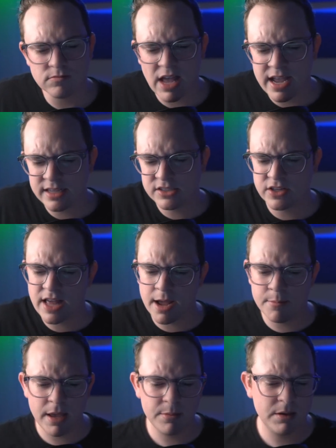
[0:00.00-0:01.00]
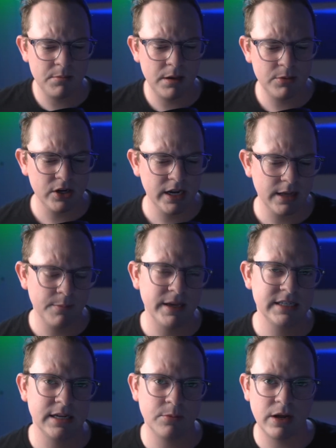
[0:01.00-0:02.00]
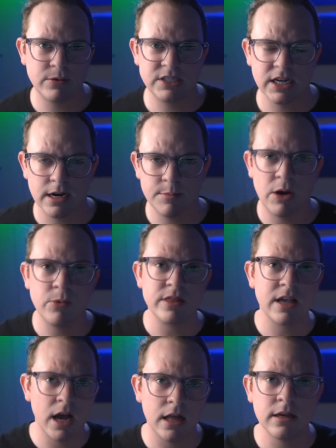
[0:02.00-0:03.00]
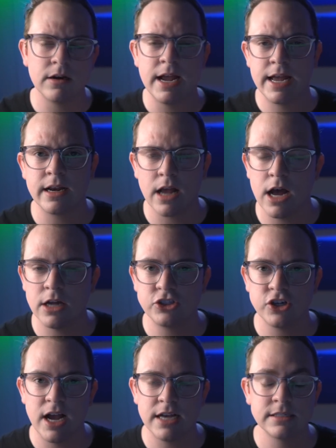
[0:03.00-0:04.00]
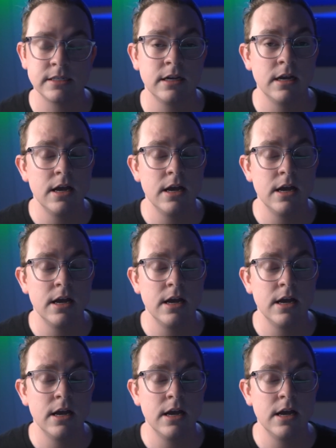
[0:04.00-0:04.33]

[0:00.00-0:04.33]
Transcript: answer that, and maybe you're getting mixed up what I was talking about with color and contrast.